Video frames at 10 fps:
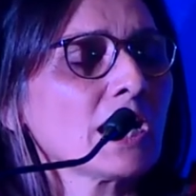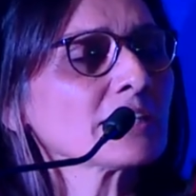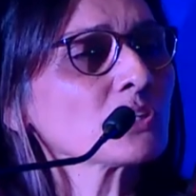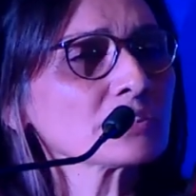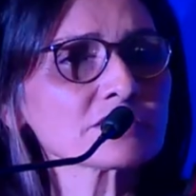I
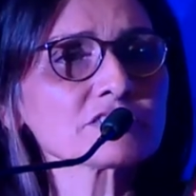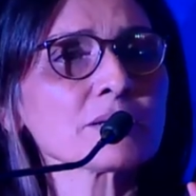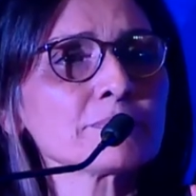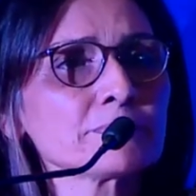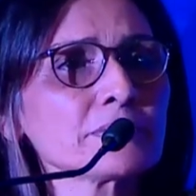thought this is
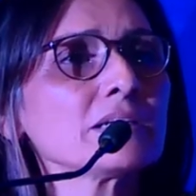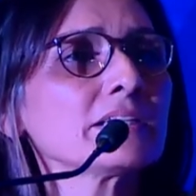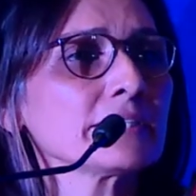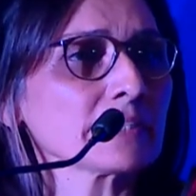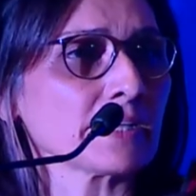a
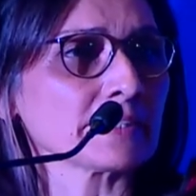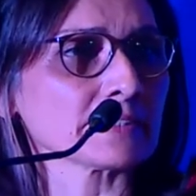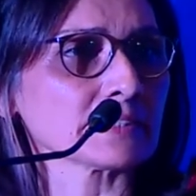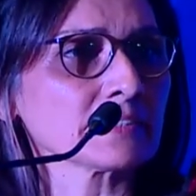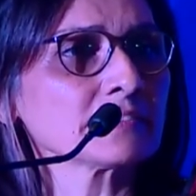brilliant
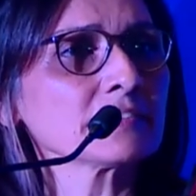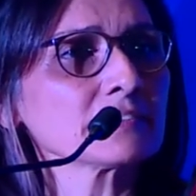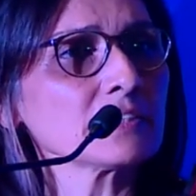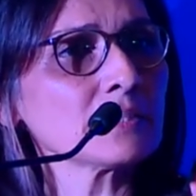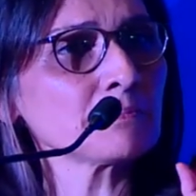idea. This
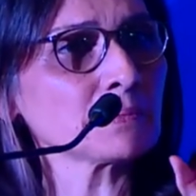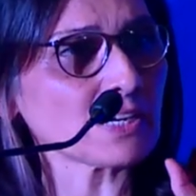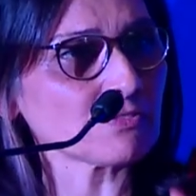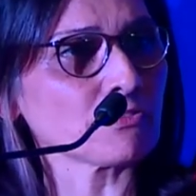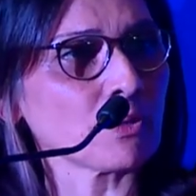is a
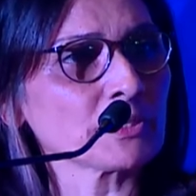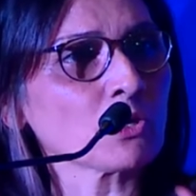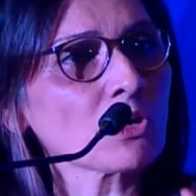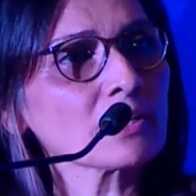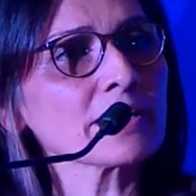platform, an
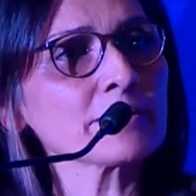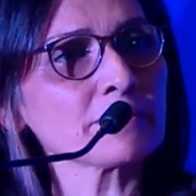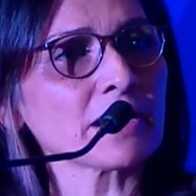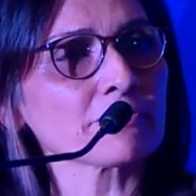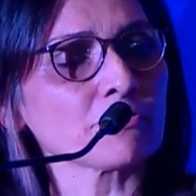online
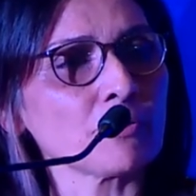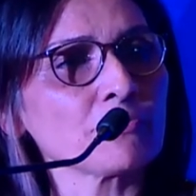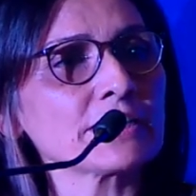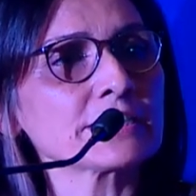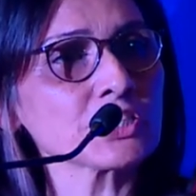platform,
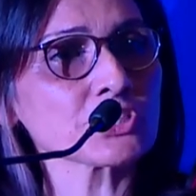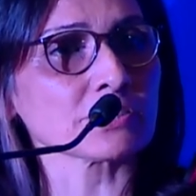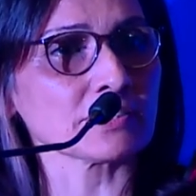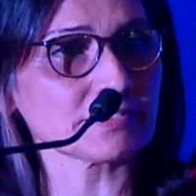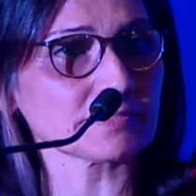where
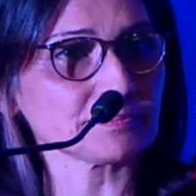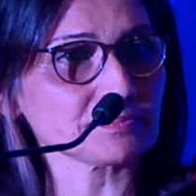teachers